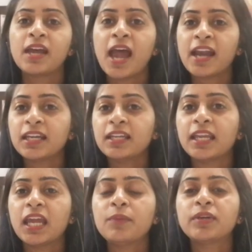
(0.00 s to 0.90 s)
and he
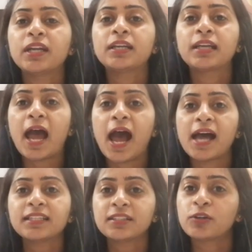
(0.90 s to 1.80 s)
named it
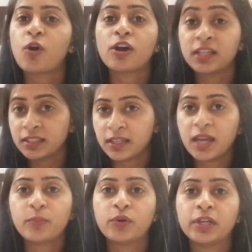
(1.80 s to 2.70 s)
as, on his
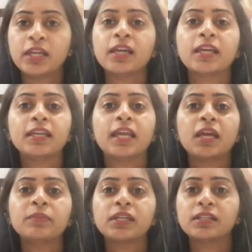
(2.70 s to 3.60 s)
name only, he
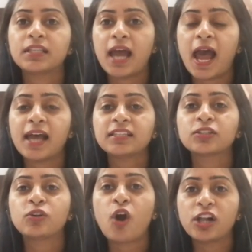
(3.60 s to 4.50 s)
named it as
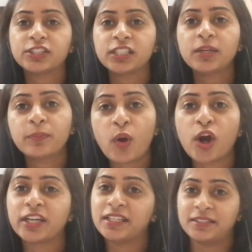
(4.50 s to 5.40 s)
Golgi
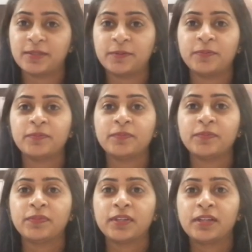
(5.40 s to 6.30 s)
bodies.
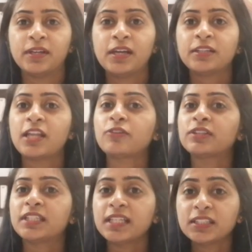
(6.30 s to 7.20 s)
Now
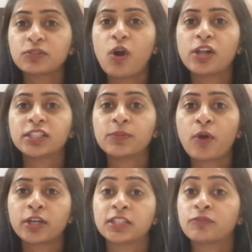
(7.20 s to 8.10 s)
these Golgi
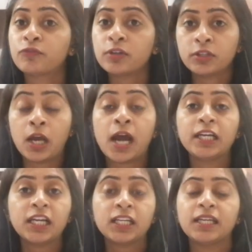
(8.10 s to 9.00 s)
bodies,
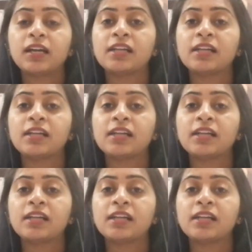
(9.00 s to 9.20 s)
earlier he